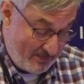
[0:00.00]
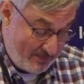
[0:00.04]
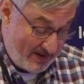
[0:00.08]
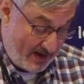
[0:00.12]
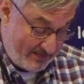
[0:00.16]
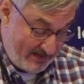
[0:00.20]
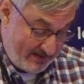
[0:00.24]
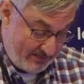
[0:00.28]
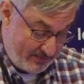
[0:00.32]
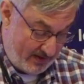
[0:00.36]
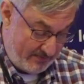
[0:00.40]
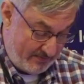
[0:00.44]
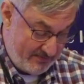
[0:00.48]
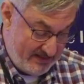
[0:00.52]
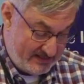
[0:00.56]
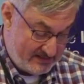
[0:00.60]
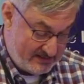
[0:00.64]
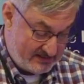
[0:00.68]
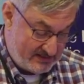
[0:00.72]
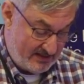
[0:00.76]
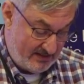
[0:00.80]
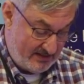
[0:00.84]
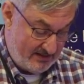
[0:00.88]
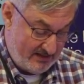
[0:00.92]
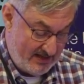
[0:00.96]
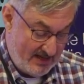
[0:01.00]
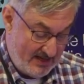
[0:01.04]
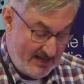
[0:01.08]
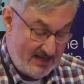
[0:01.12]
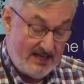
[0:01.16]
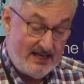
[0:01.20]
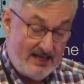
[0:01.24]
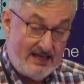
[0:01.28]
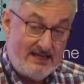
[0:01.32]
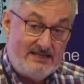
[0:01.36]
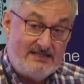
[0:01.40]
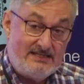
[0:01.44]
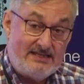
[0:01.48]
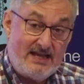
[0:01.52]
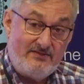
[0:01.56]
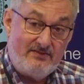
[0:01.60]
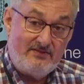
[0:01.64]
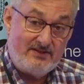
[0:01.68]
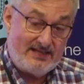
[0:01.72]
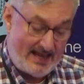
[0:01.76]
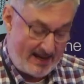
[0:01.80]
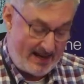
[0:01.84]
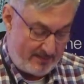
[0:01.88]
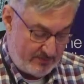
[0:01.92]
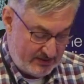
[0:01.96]
Prime Minister,
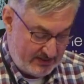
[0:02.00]
David Cameron